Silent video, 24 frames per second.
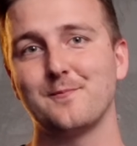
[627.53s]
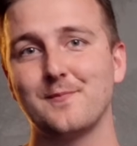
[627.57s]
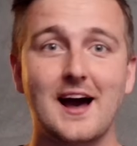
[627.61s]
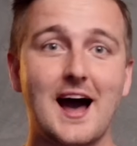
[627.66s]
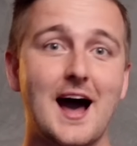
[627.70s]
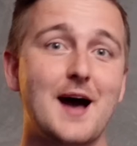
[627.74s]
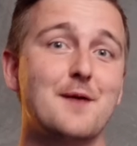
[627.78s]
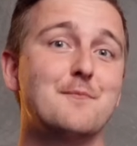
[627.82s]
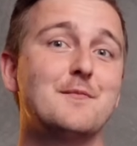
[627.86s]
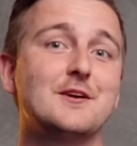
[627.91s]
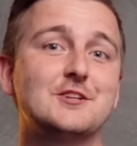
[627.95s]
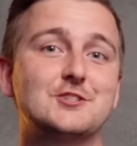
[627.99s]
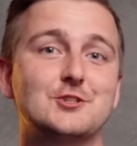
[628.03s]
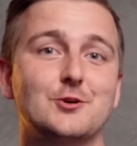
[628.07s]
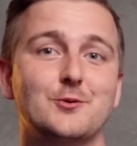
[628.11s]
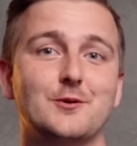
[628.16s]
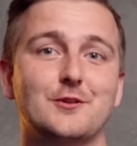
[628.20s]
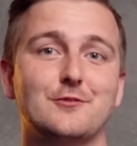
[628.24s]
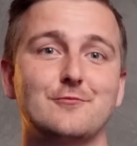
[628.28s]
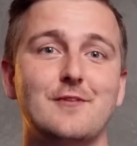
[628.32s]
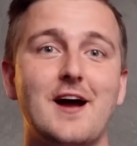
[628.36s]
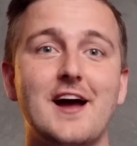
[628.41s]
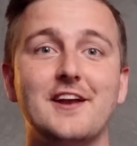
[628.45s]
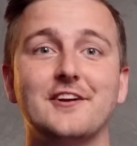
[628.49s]
I'm Mitchell with
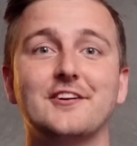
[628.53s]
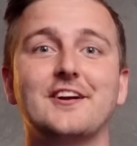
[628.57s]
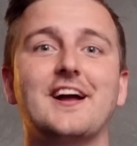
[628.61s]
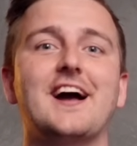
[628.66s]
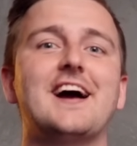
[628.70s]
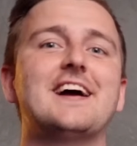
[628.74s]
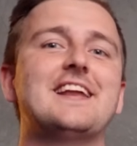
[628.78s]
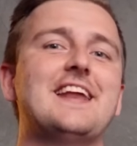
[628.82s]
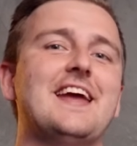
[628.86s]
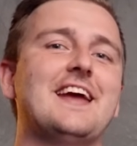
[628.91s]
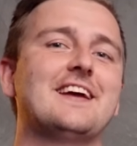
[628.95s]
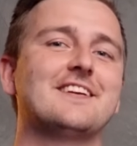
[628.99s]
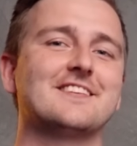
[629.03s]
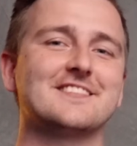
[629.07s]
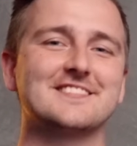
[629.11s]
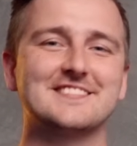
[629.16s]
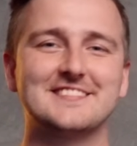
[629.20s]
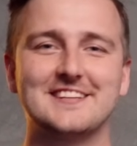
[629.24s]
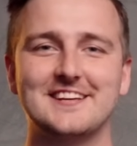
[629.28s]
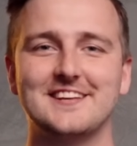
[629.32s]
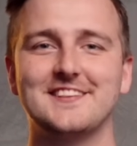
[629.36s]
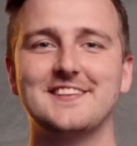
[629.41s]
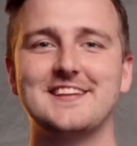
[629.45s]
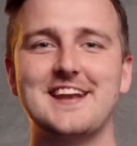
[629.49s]
Rider Guide, and I'll
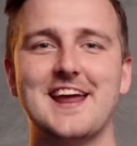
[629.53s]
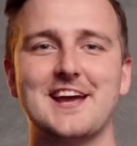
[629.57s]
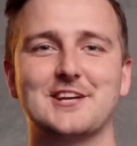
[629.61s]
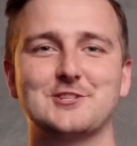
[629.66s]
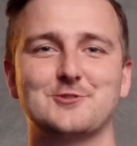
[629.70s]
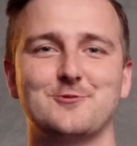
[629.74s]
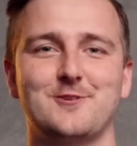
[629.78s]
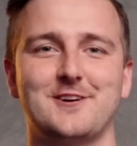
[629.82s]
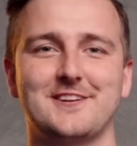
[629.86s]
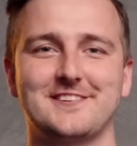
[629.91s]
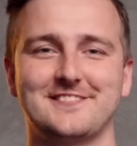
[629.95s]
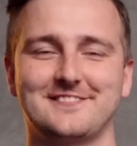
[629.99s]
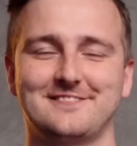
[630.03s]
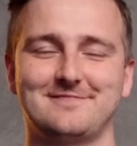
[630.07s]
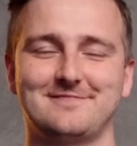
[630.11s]
see you in the next one.